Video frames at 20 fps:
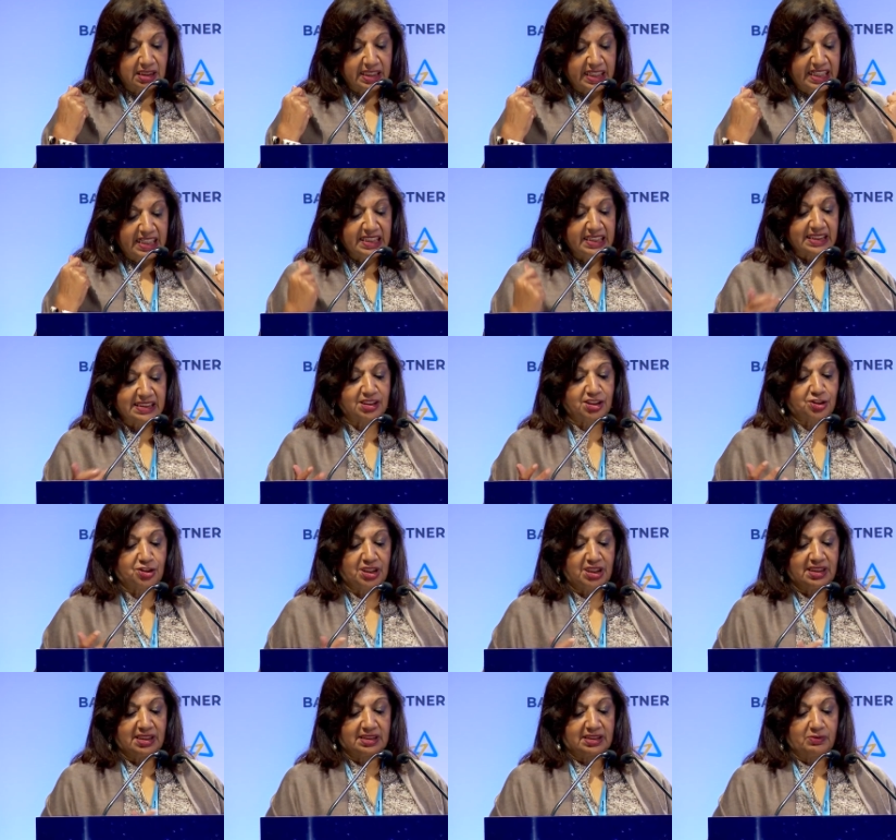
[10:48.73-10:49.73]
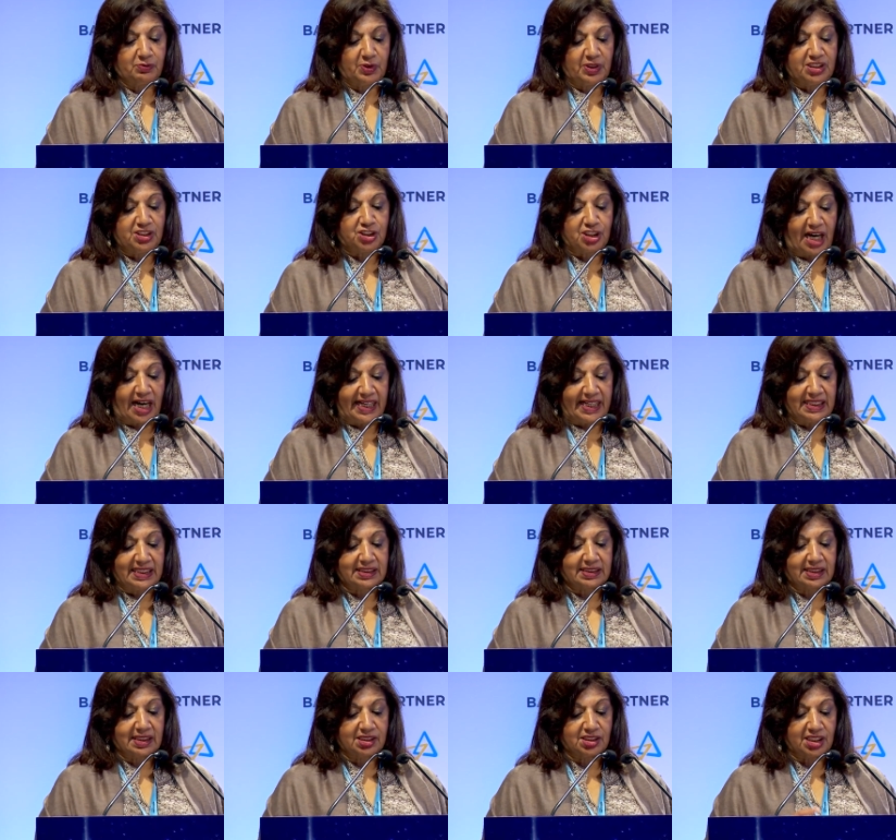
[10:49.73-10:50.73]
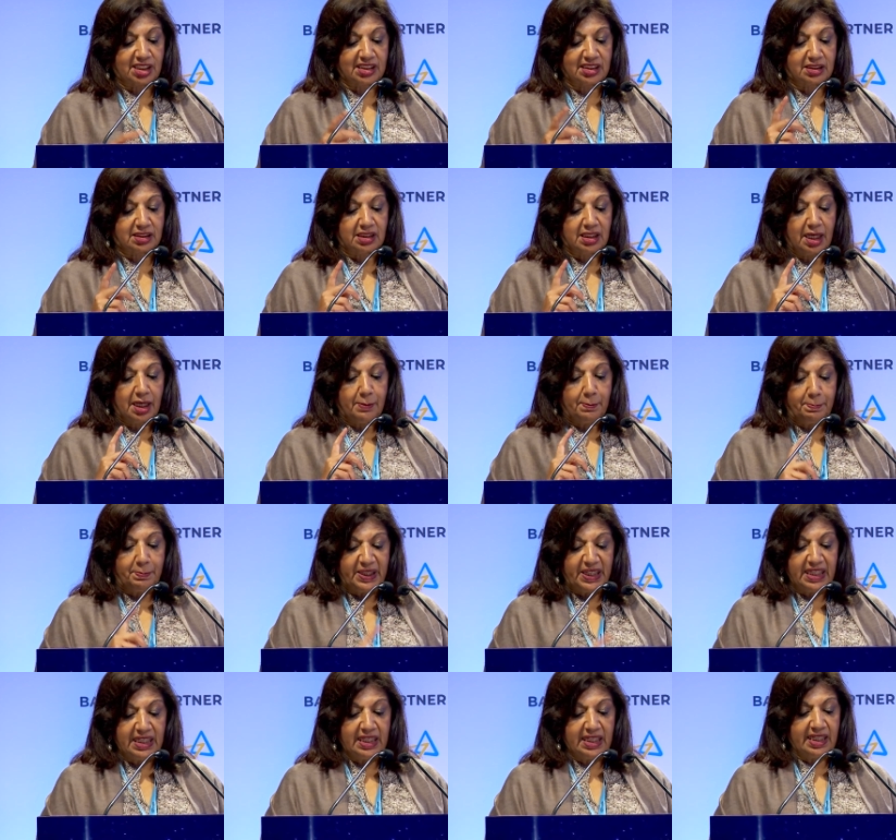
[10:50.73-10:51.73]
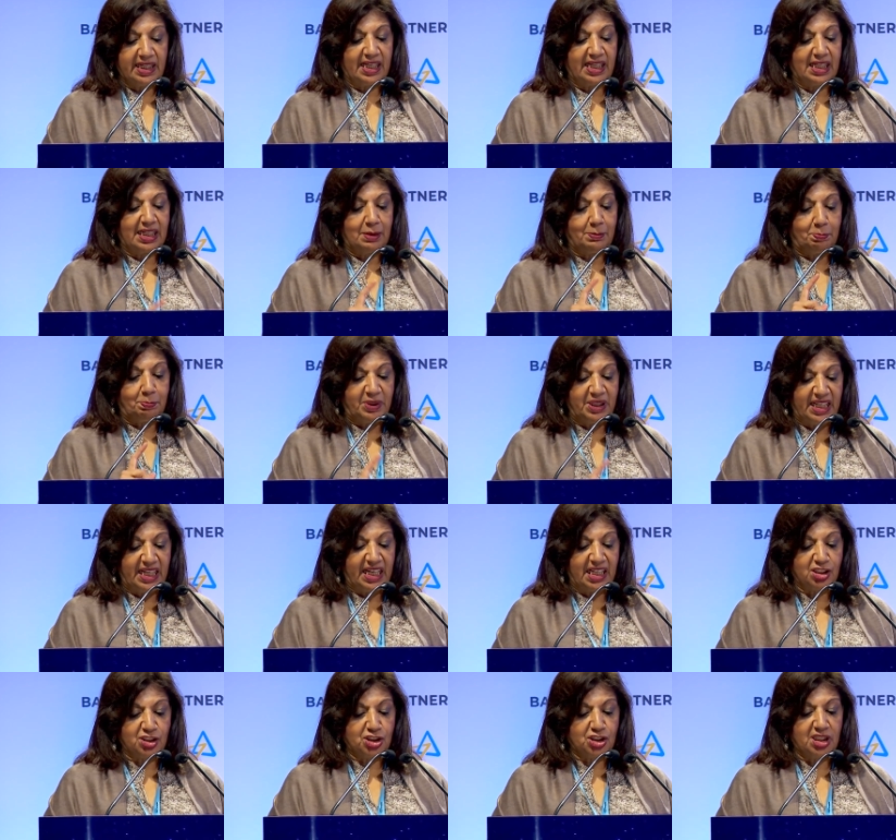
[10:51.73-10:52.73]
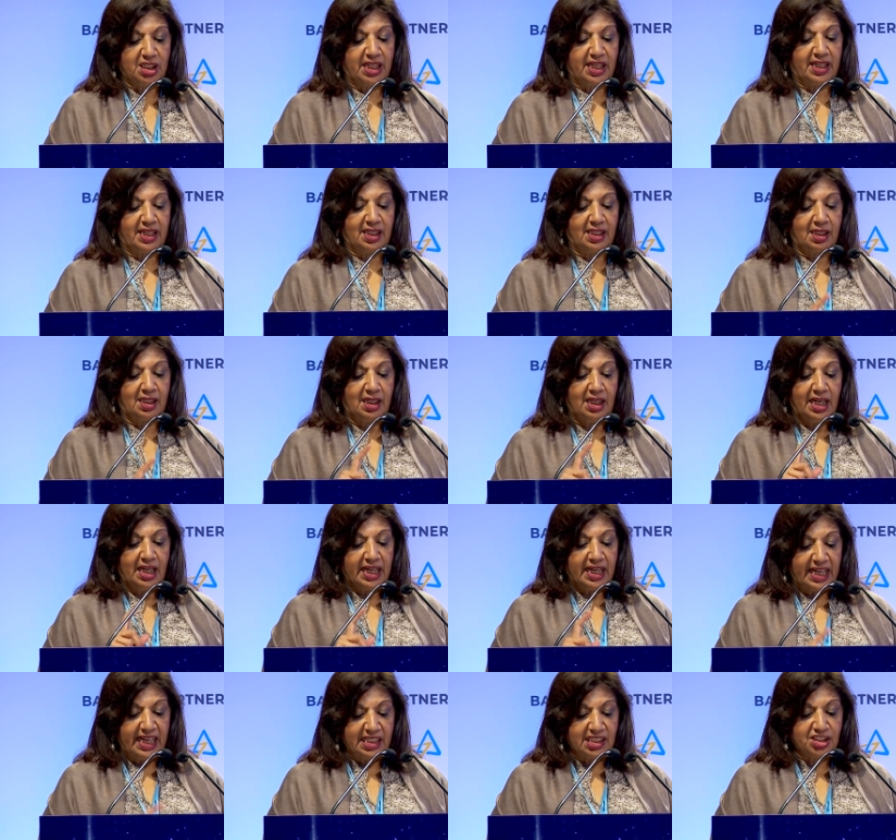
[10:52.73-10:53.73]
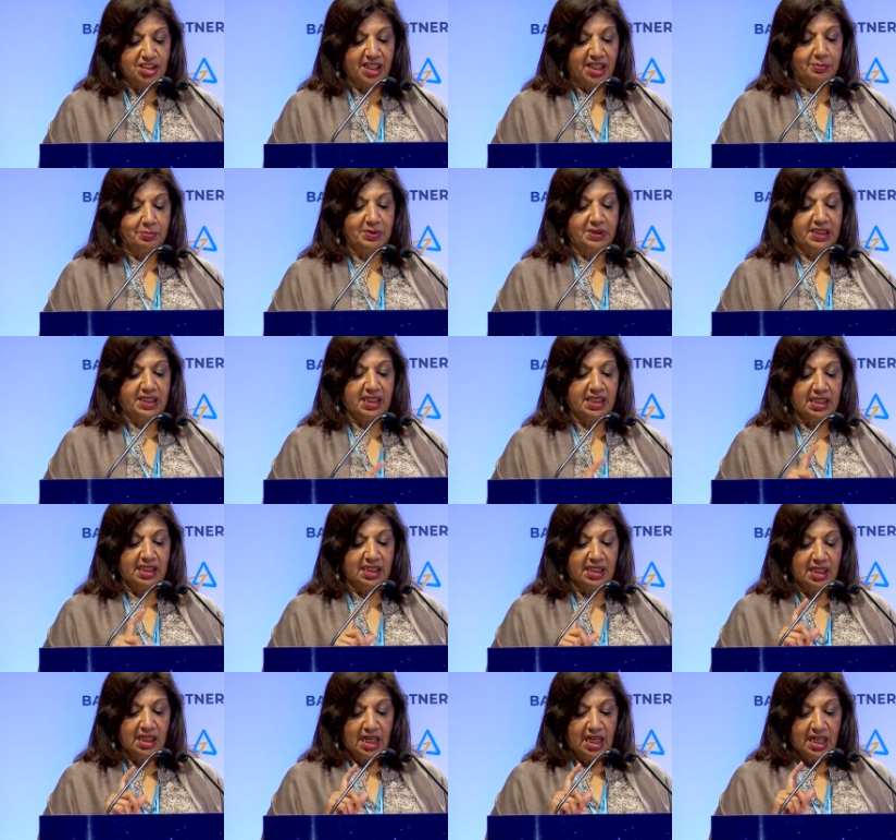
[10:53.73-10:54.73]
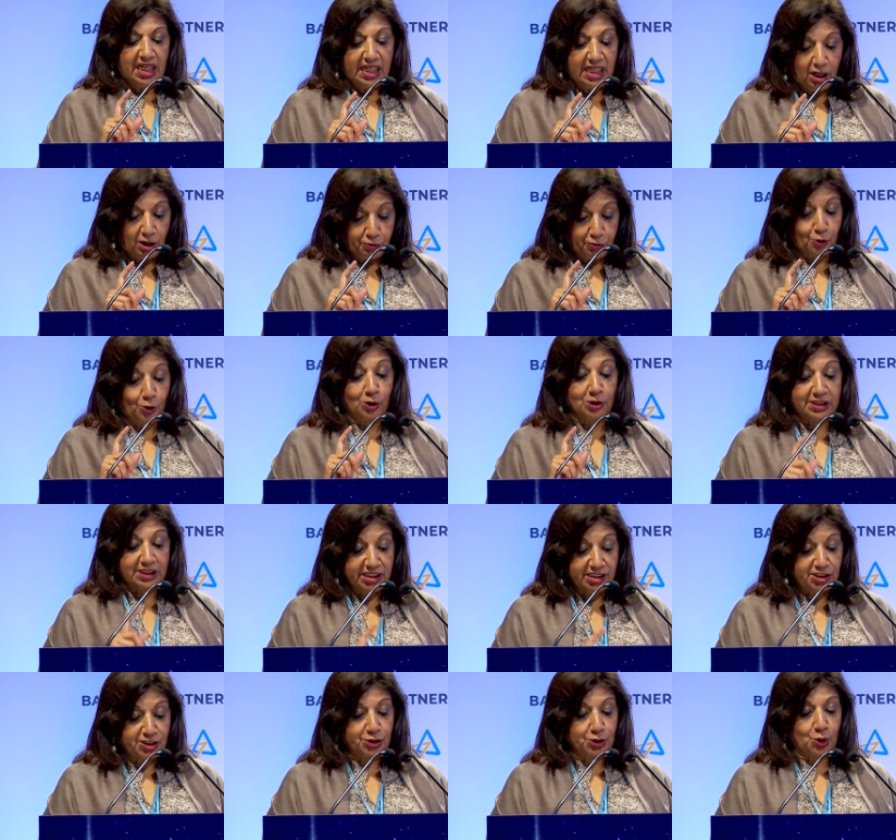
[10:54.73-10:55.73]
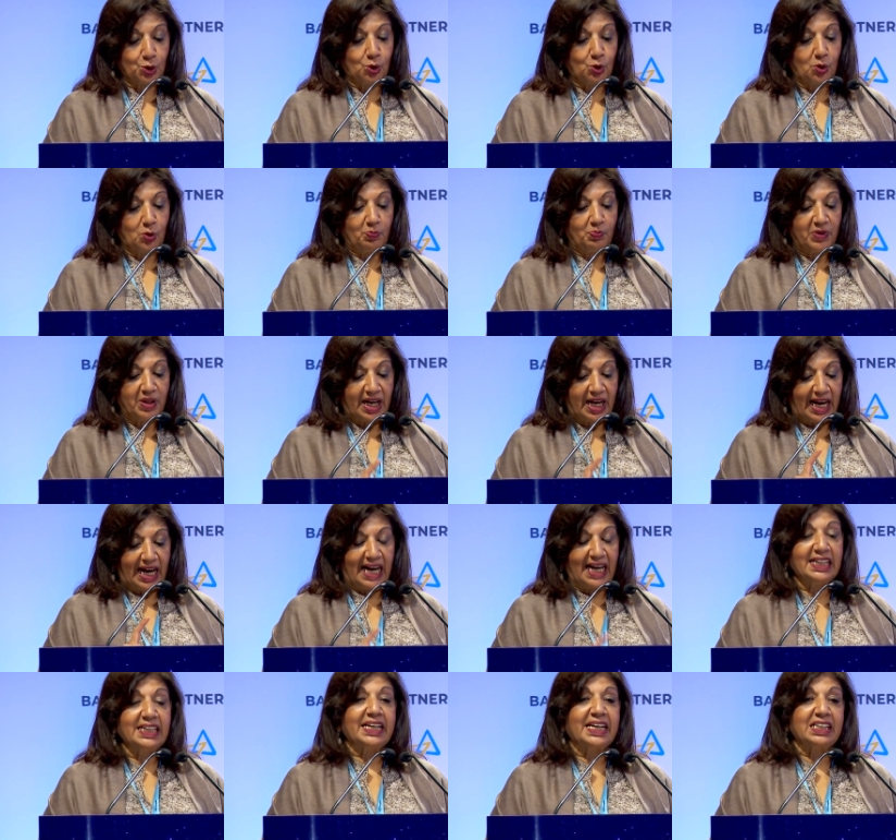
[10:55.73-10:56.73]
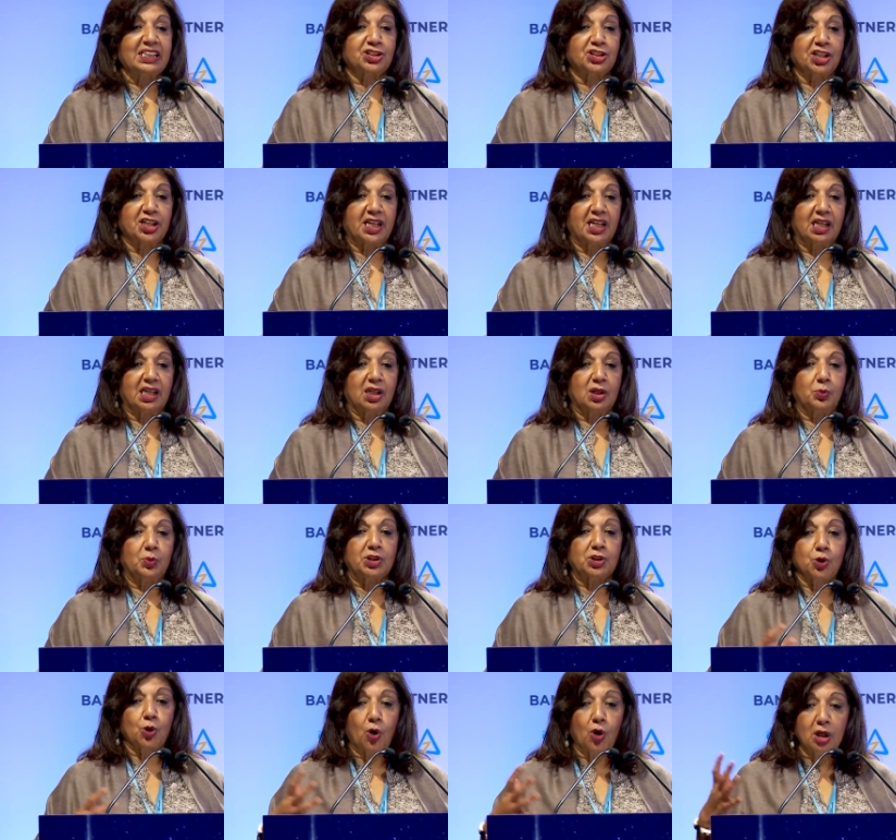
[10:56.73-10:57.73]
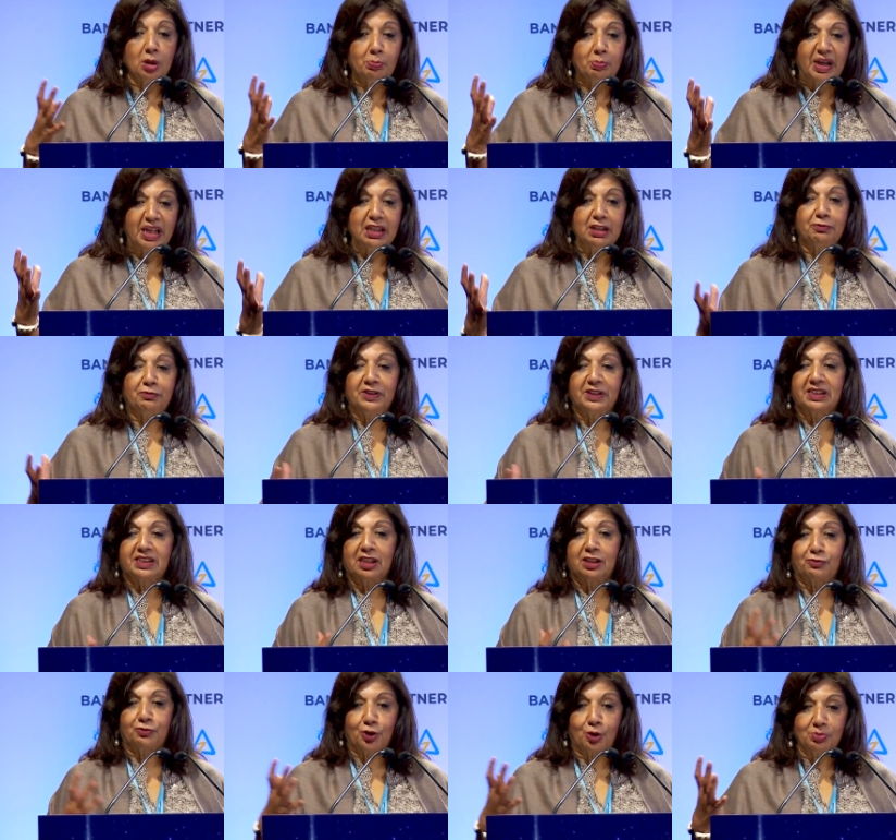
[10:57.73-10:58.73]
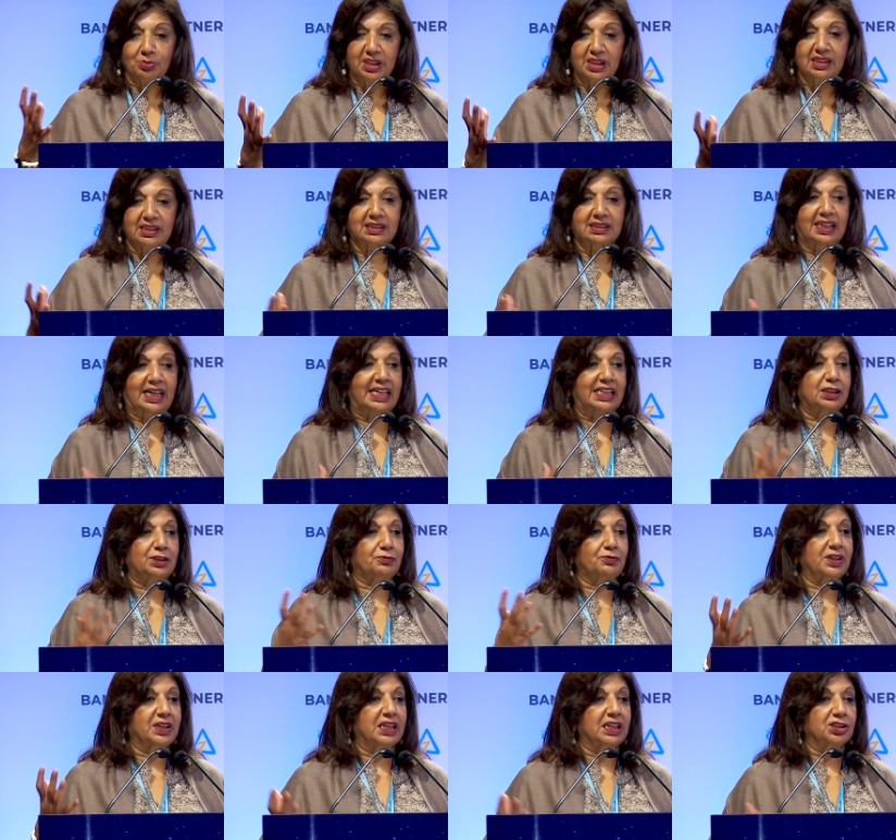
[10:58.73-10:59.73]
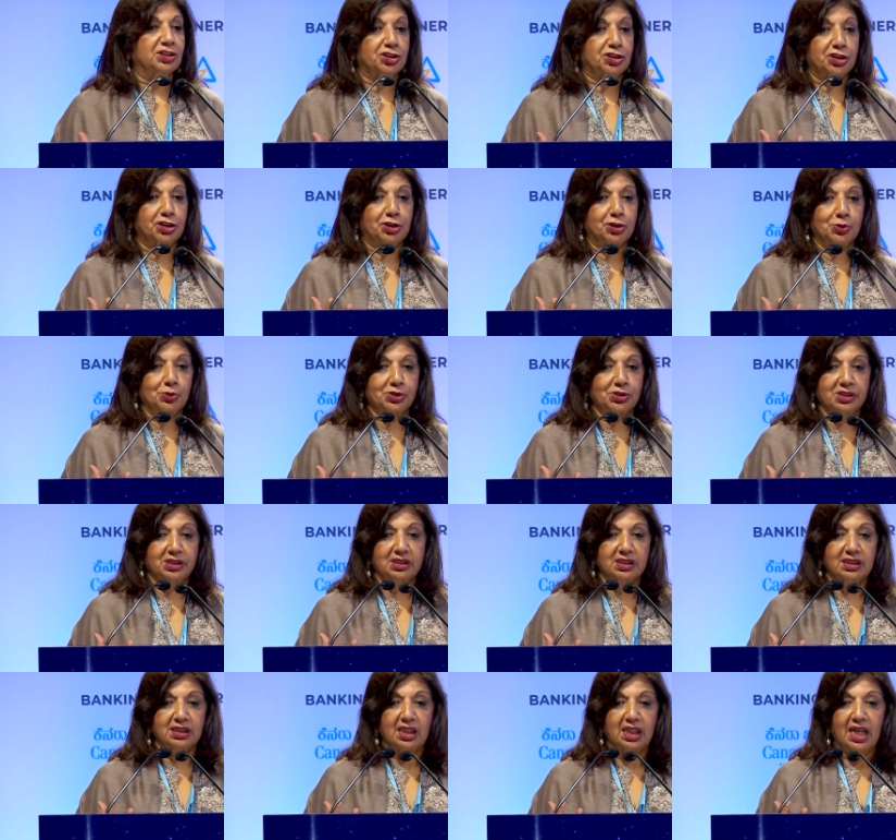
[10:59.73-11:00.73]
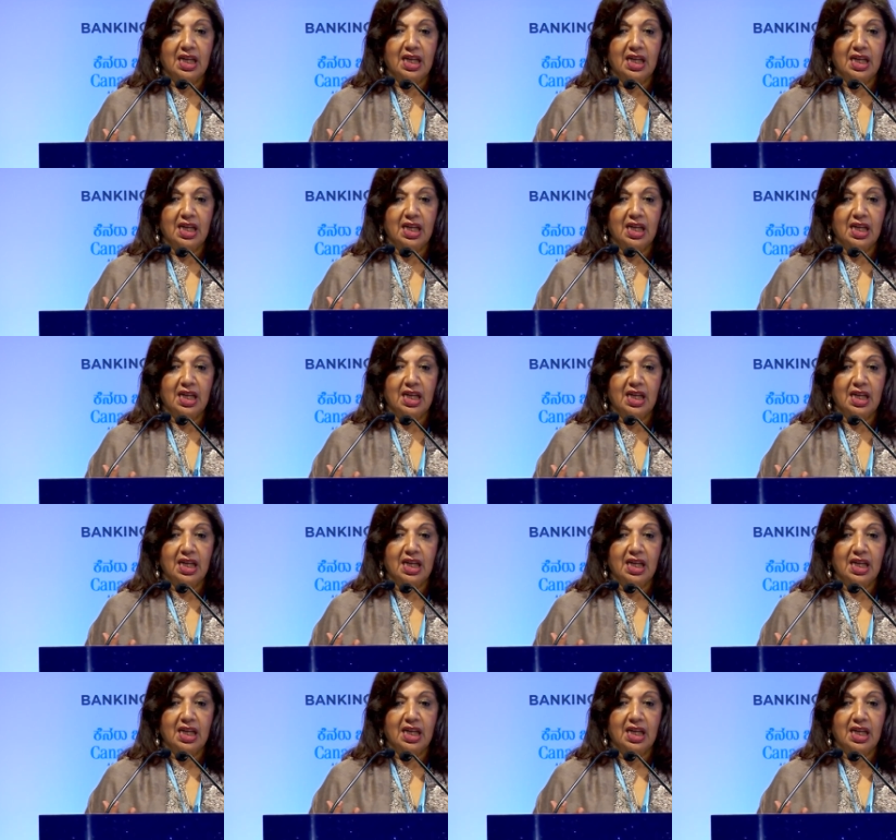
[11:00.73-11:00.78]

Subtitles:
industries with giants such as BEL, BHEL, HMT, of course ISRO, and HAL, which all benefited from these scientific institutions.